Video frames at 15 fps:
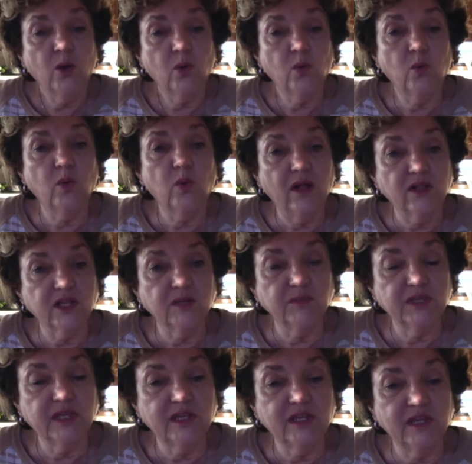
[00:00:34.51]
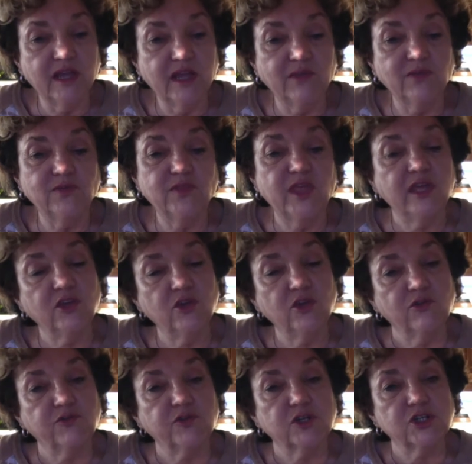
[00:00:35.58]
Welcome, Kitty, and thank
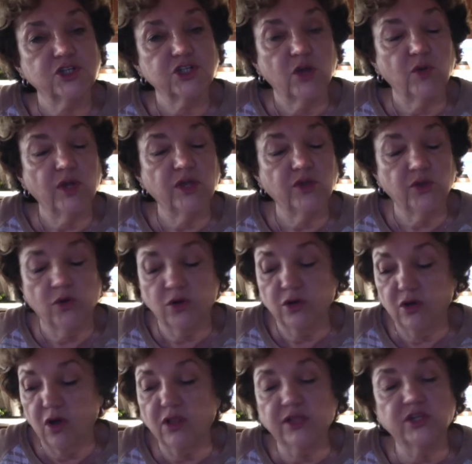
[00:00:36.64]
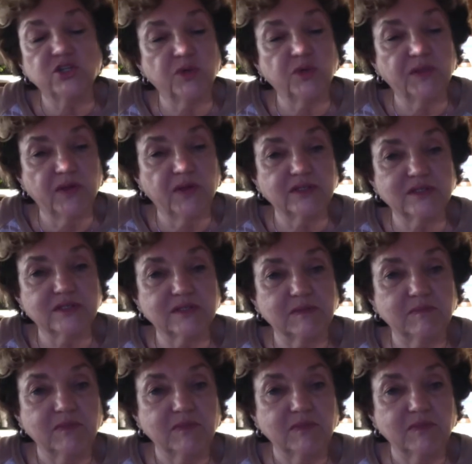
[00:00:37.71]
you for sharing your knowledge with us.